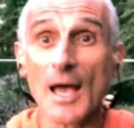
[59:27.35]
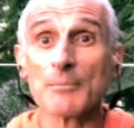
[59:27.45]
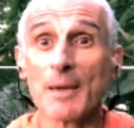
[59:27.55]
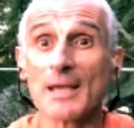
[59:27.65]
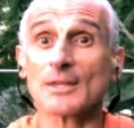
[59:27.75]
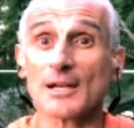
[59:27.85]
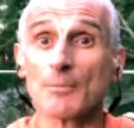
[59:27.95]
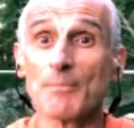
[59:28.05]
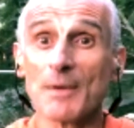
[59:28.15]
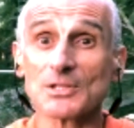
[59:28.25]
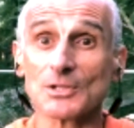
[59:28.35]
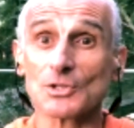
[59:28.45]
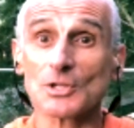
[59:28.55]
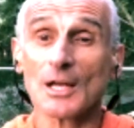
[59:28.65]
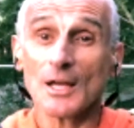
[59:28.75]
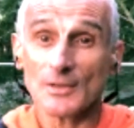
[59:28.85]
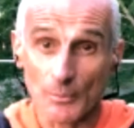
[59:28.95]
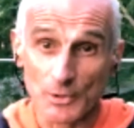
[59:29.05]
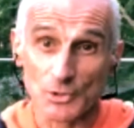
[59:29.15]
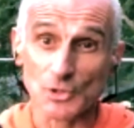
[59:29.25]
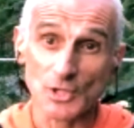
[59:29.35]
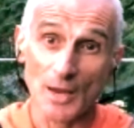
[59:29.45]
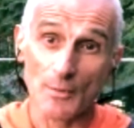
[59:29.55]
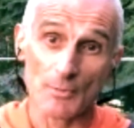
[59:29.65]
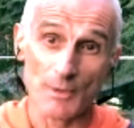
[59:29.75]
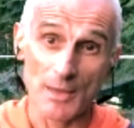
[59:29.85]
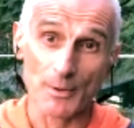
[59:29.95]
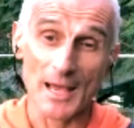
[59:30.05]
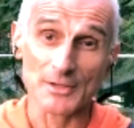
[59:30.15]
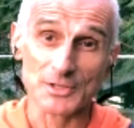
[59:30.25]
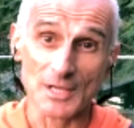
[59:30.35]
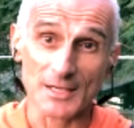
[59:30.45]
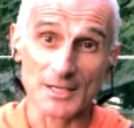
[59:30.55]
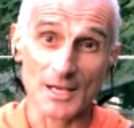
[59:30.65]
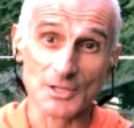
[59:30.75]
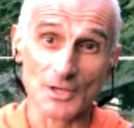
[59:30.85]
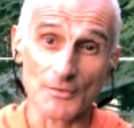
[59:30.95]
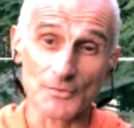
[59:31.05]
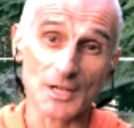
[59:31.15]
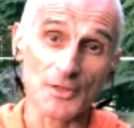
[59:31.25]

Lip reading: and make that a message that we should share with the people outside ourselves.